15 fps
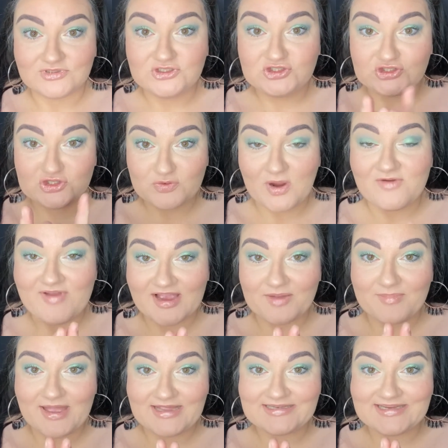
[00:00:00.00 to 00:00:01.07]
do I
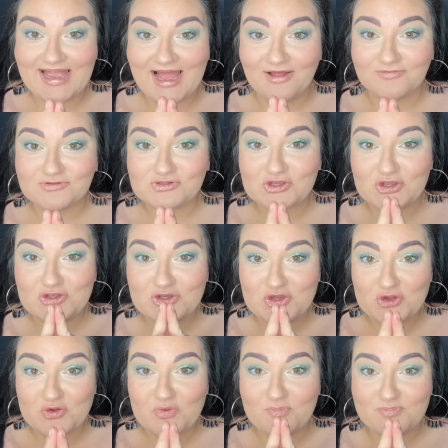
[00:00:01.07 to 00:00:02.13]
recommend e.l.f.'s
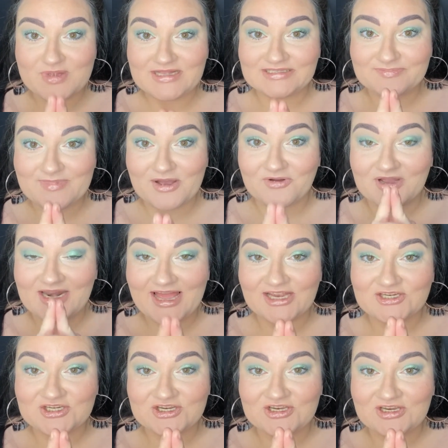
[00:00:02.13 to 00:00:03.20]
new Mint Melt
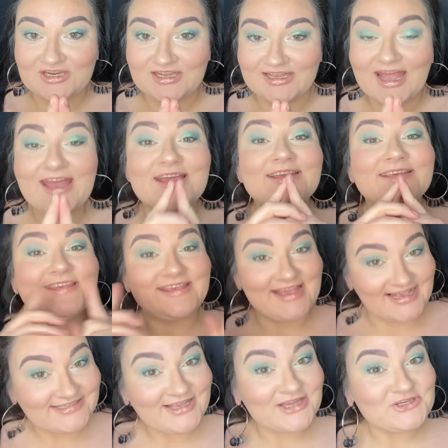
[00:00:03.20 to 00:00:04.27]
collection?
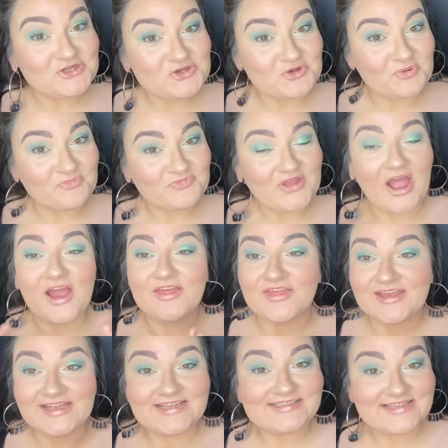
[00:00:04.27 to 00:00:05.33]
Yes, I do. I
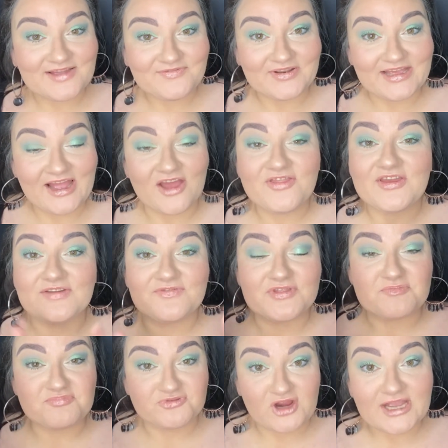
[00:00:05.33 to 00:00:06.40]
think it's lovely. I think for the
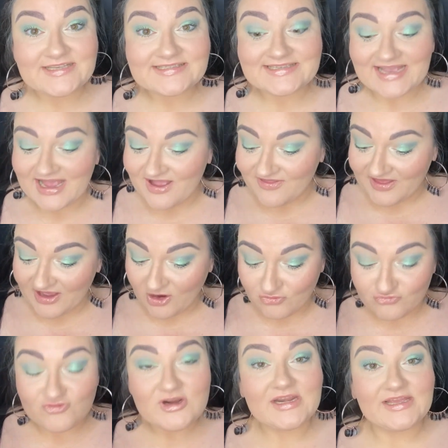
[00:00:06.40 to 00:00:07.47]
price, they are
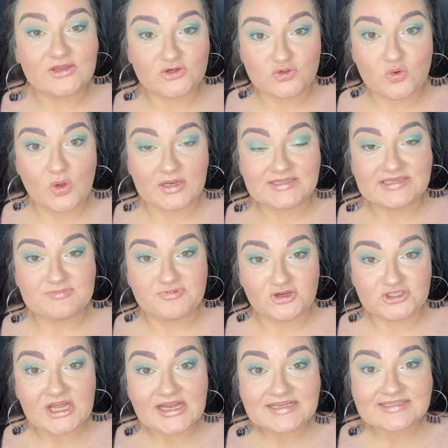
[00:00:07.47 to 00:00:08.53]
really good quality
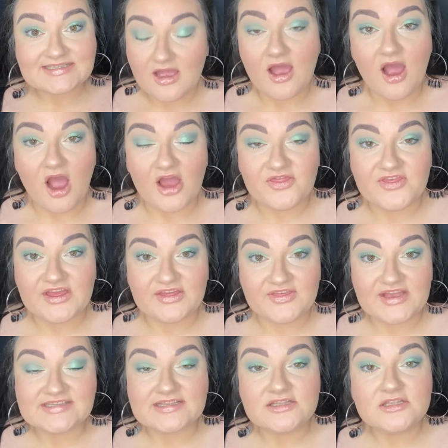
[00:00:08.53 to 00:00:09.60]
products. I think
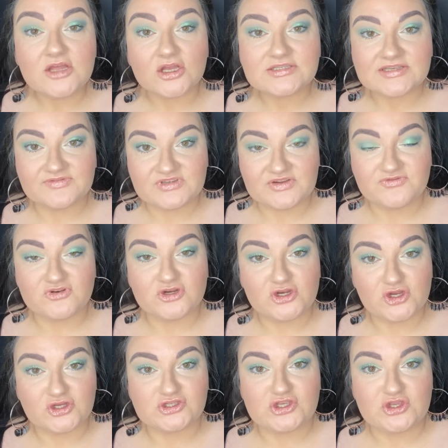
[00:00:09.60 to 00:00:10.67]
there's lots of different
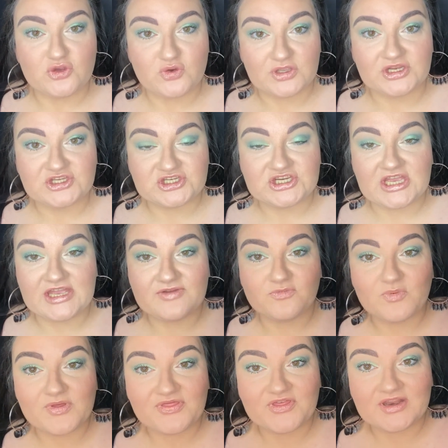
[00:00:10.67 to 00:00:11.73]
looks you can achieve
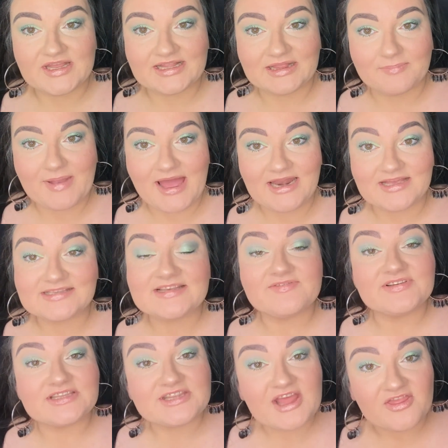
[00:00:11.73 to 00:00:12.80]
with the little palettes. There
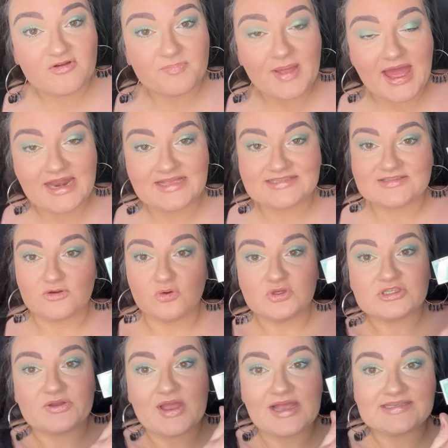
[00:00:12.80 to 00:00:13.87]
is another palette that
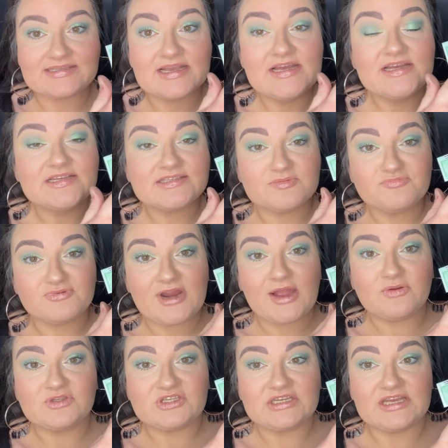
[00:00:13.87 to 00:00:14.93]
also has some
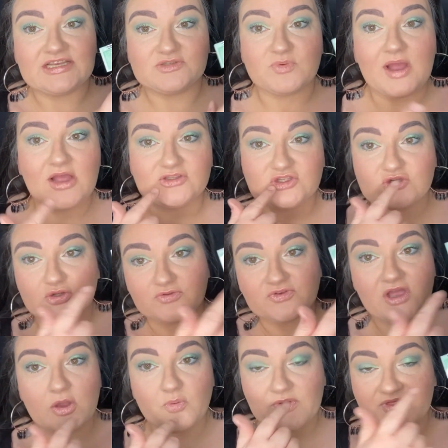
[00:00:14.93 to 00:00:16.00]
browns in it as well to sort of
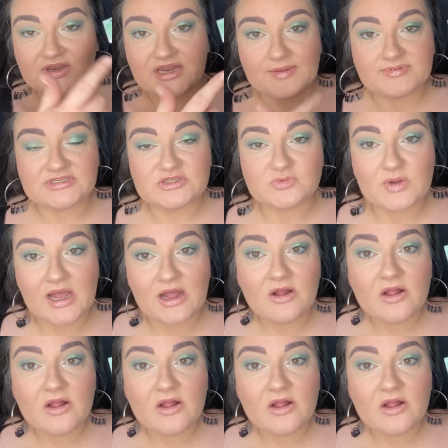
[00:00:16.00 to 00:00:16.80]
go with the lips as well.